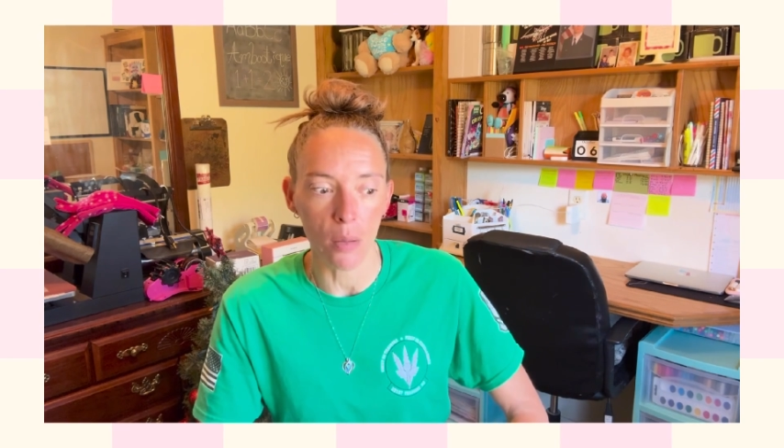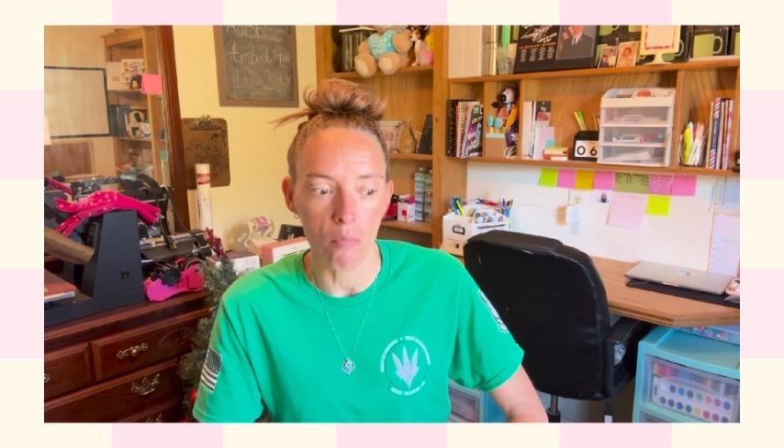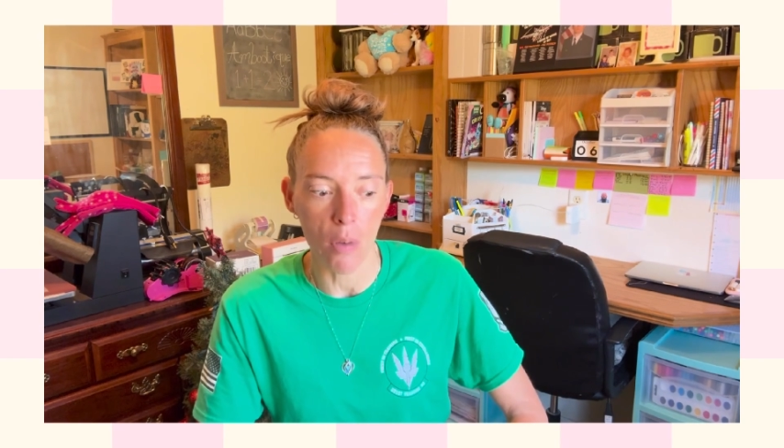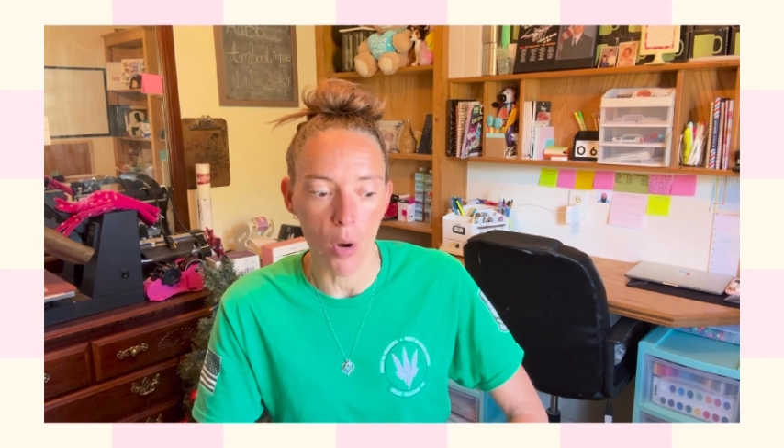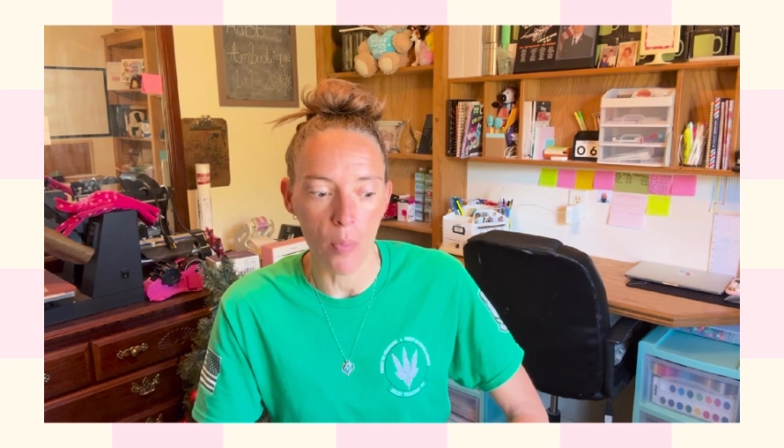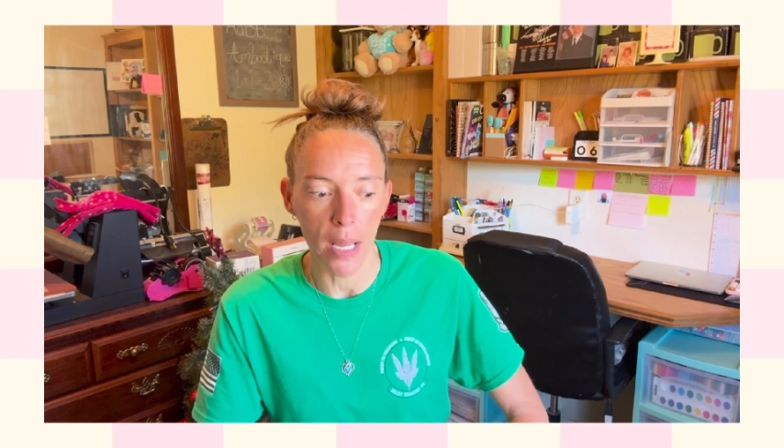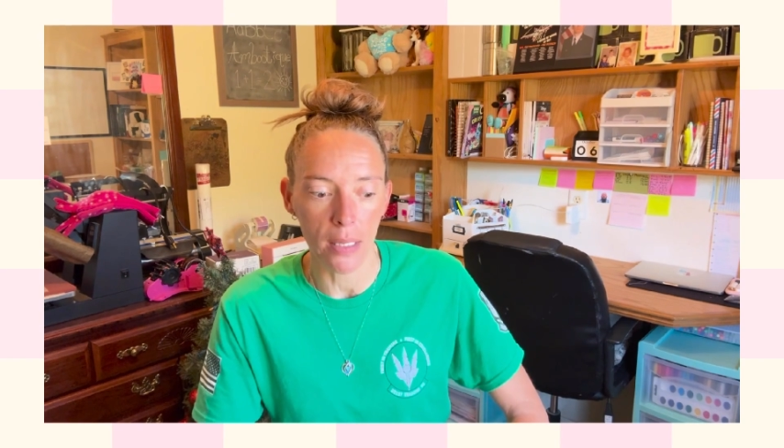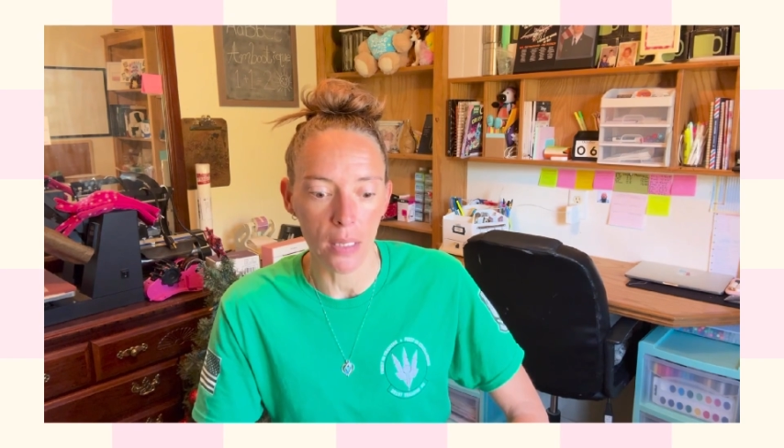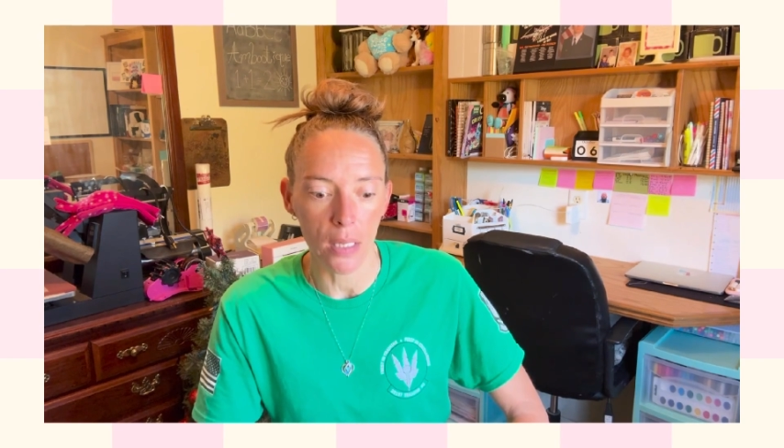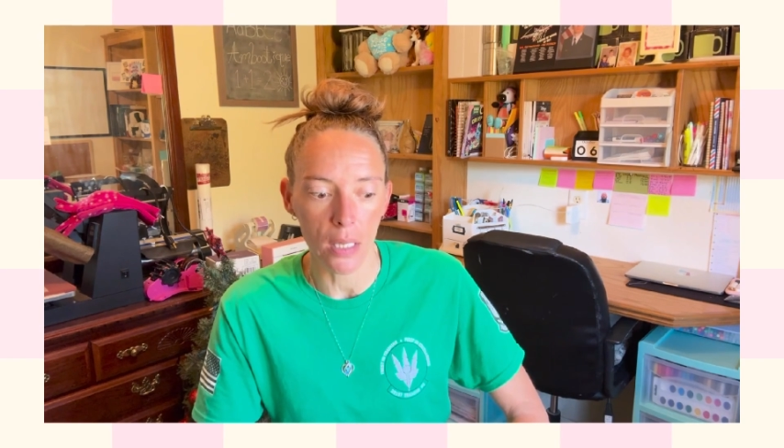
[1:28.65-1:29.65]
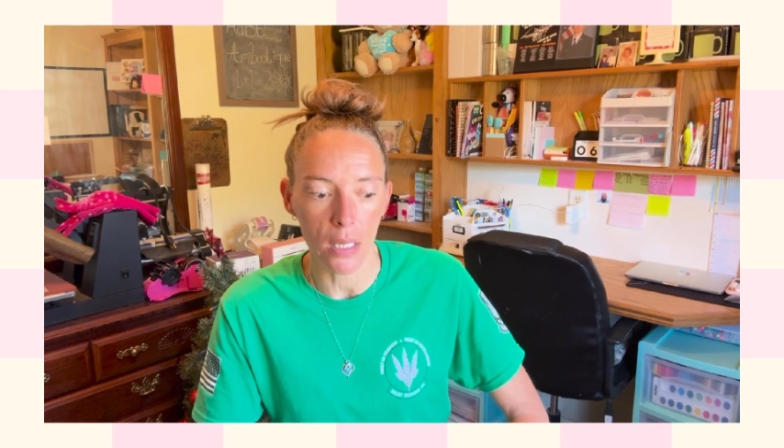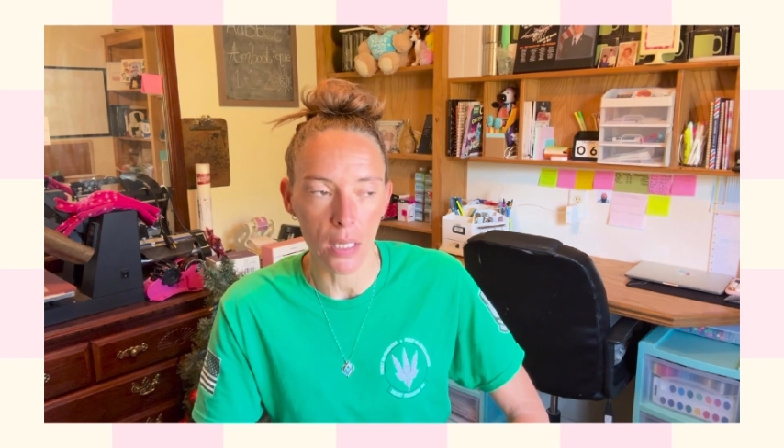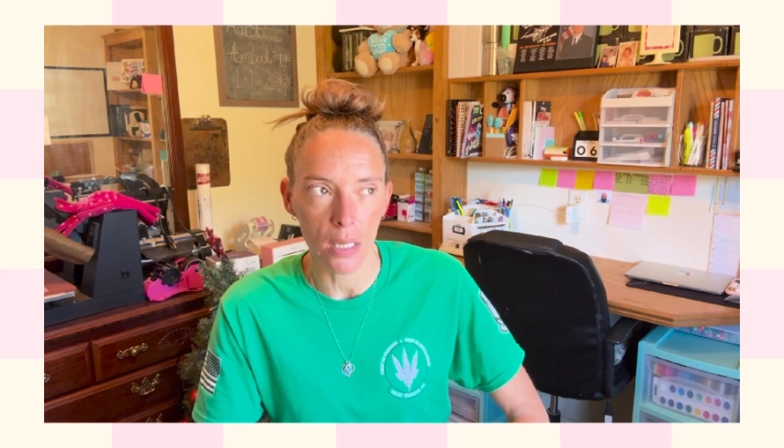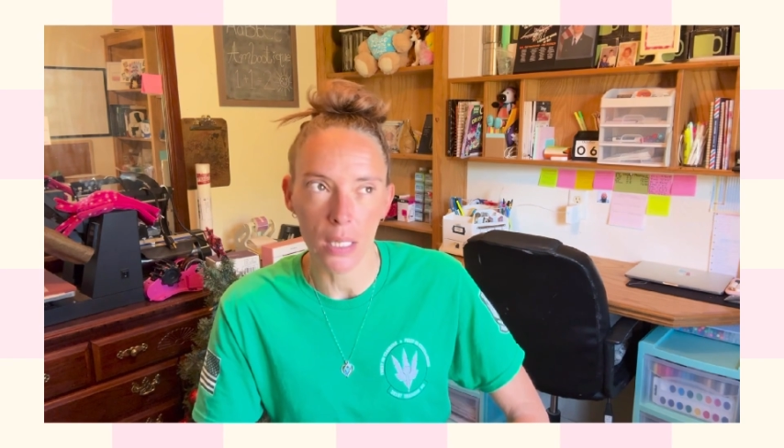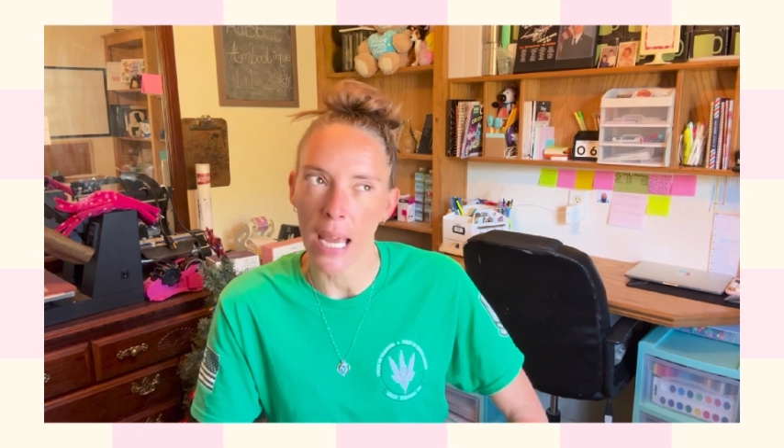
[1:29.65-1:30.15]
moment,
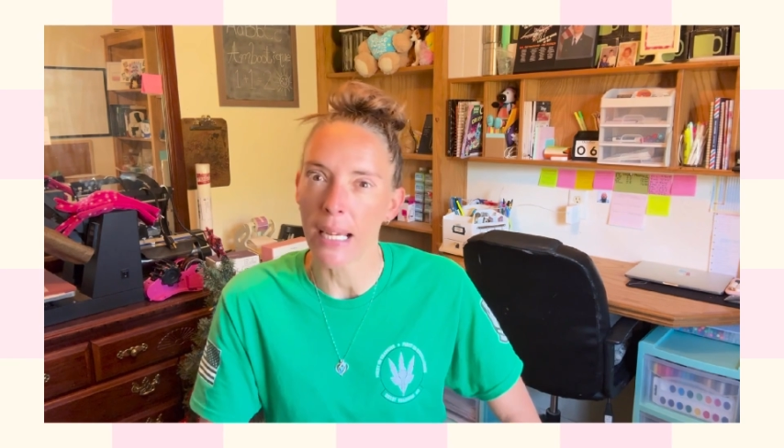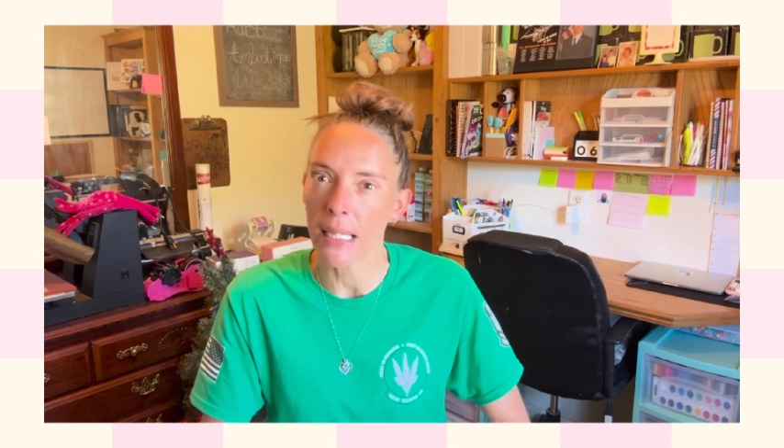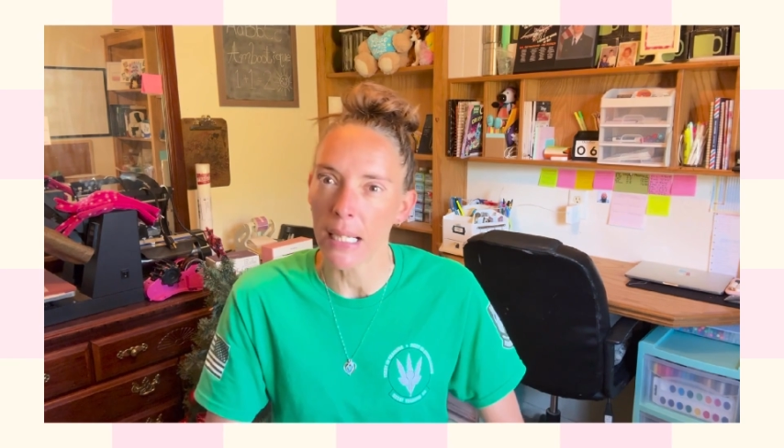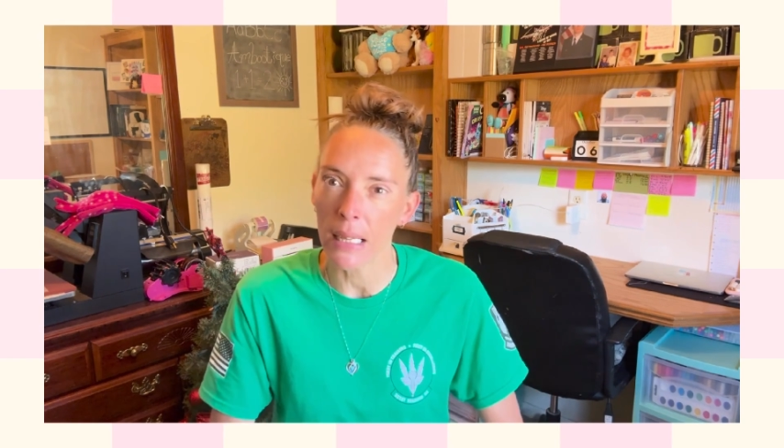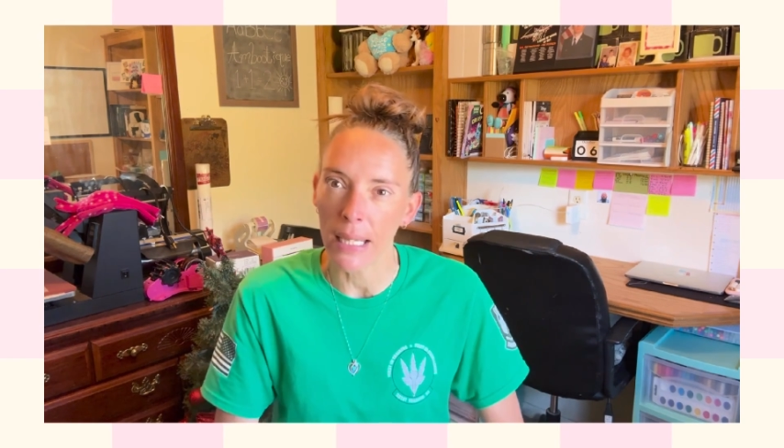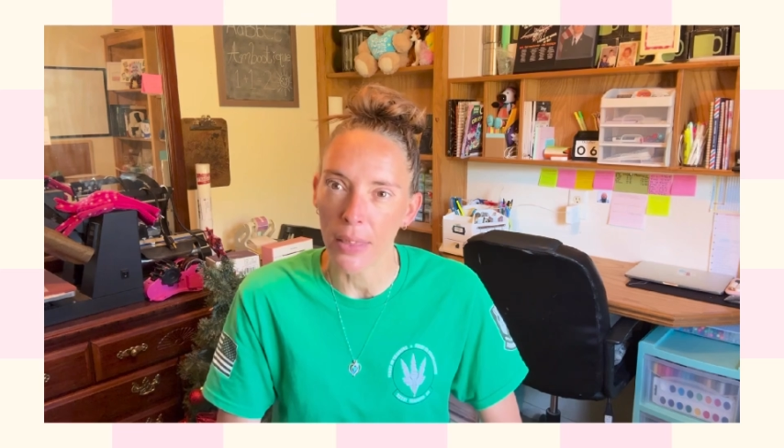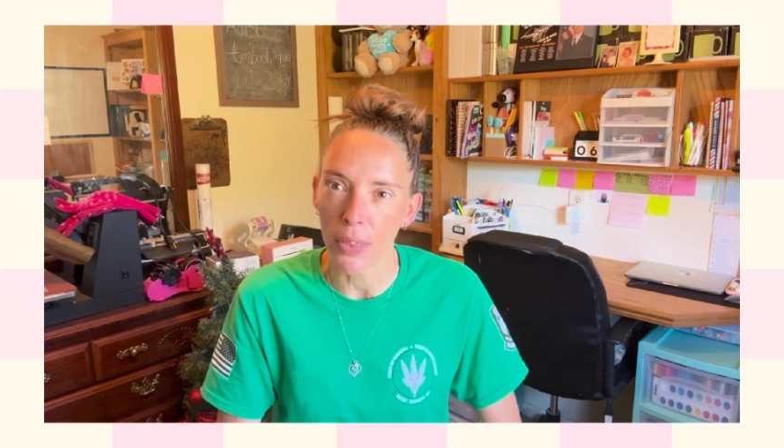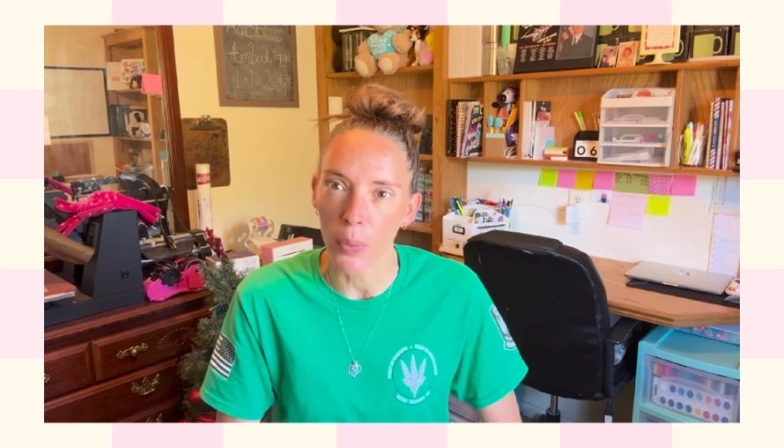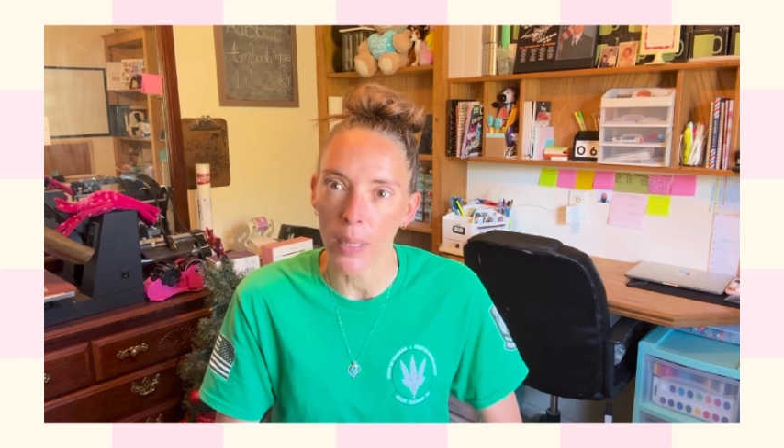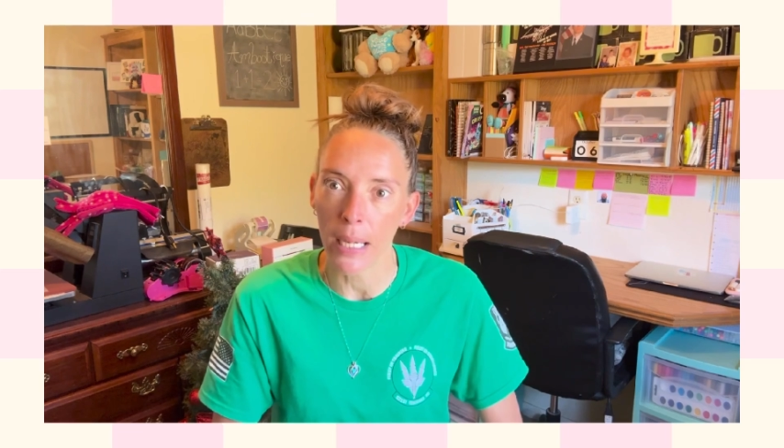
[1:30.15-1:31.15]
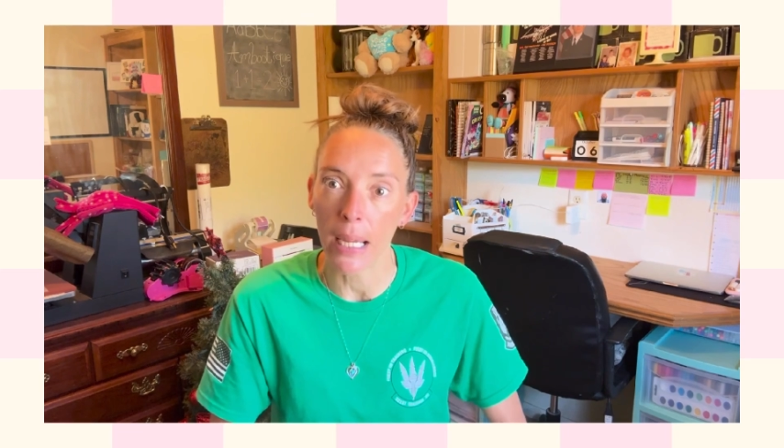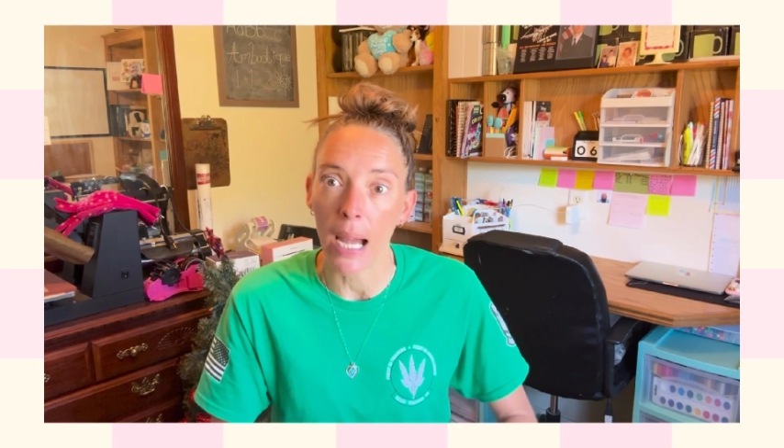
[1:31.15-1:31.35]
technically 3.